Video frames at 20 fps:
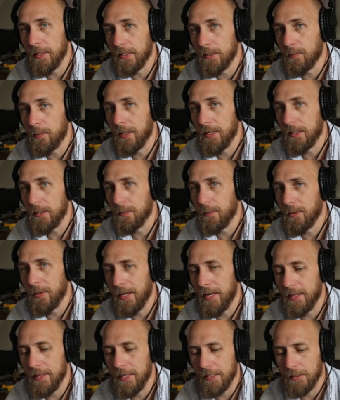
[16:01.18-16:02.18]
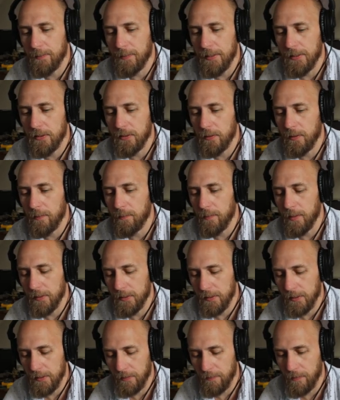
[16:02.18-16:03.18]
less predictable and that speed so
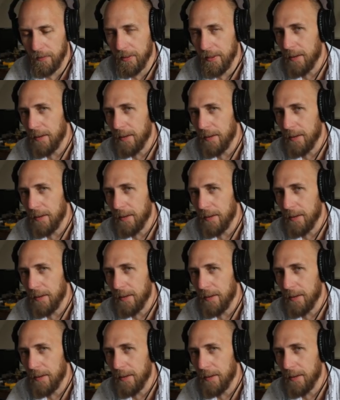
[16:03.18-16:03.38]
much different,